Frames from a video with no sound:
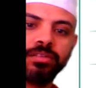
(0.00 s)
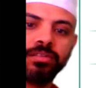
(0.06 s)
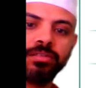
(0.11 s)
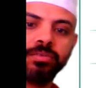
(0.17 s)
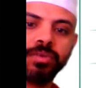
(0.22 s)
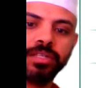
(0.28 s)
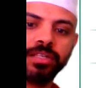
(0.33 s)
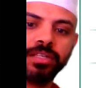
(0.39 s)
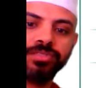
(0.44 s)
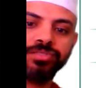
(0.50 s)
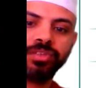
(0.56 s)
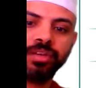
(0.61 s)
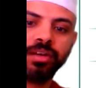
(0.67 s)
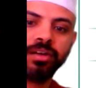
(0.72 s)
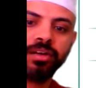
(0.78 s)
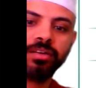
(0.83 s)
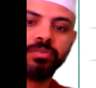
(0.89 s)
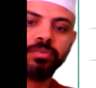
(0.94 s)
We did
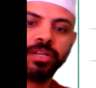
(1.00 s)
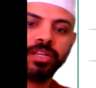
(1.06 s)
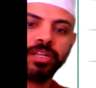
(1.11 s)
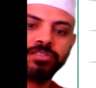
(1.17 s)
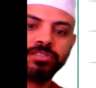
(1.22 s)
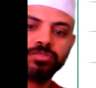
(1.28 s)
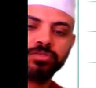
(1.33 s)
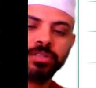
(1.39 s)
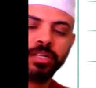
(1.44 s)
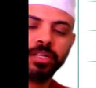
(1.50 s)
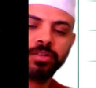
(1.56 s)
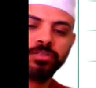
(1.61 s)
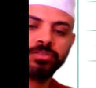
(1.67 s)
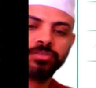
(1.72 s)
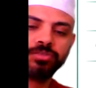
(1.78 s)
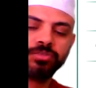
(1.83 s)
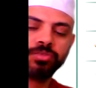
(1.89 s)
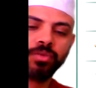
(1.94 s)
ta. We need
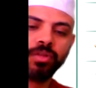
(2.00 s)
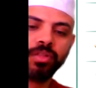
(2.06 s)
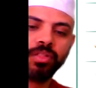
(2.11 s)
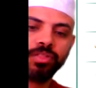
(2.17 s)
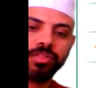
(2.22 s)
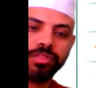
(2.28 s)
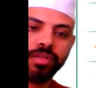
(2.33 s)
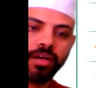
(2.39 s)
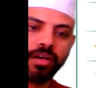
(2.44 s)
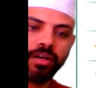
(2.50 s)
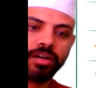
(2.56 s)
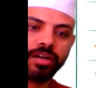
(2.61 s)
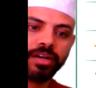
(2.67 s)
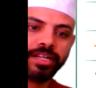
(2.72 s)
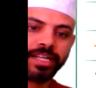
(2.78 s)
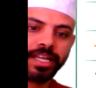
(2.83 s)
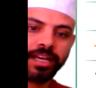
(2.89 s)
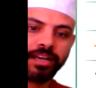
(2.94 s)
to do
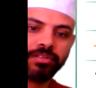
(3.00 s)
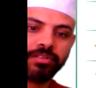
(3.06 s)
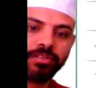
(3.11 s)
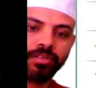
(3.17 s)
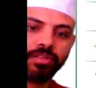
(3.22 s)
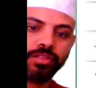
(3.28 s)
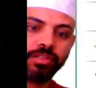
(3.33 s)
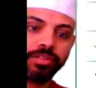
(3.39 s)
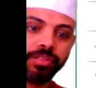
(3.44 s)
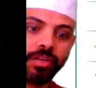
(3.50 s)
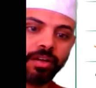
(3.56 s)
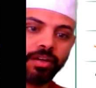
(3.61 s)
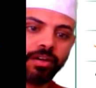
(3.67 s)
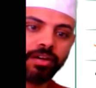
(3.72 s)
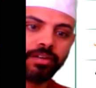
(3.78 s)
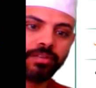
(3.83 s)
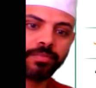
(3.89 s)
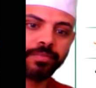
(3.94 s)
va now.
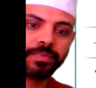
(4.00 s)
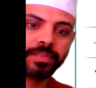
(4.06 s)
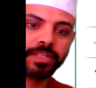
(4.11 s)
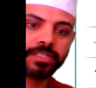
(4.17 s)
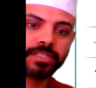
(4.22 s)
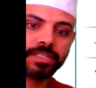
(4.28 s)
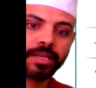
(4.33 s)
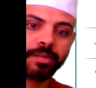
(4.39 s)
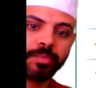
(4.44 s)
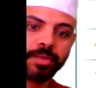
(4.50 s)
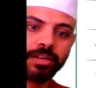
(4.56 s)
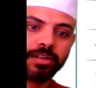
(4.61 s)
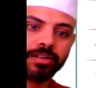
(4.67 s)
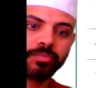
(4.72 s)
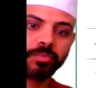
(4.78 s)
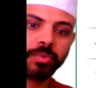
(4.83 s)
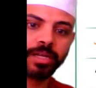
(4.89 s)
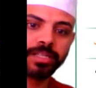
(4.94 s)
Va
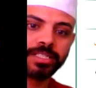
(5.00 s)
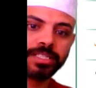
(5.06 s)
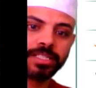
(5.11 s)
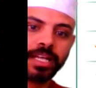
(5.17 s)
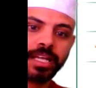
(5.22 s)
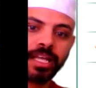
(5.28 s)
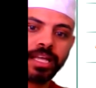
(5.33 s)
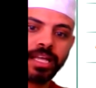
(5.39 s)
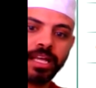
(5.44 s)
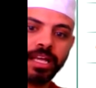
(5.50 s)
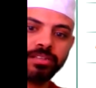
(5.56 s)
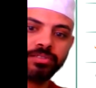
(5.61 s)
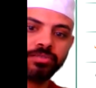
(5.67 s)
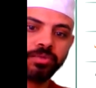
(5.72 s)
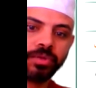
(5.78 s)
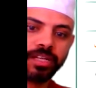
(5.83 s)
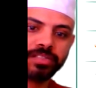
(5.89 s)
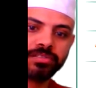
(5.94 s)
similar with
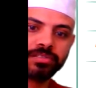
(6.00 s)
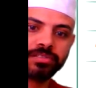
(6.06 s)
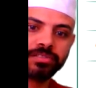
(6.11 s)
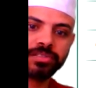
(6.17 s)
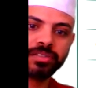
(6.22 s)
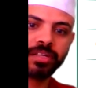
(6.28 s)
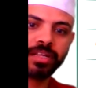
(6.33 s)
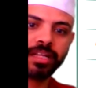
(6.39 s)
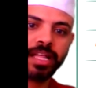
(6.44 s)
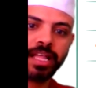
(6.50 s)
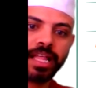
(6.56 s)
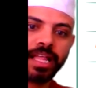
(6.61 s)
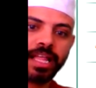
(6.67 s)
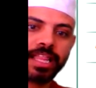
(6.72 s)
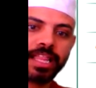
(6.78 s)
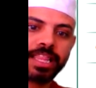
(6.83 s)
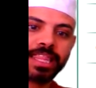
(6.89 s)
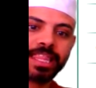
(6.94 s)
two letters,
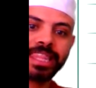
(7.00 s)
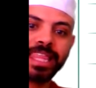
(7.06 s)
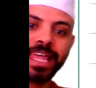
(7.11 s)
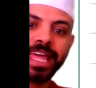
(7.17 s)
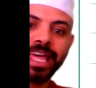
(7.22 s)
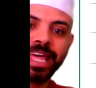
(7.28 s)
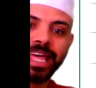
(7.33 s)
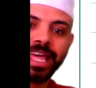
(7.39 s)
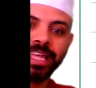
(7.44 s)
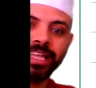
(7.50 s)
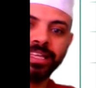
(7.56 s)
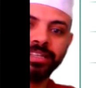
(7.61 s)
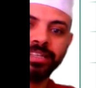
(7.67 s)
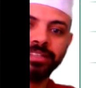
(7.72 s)
the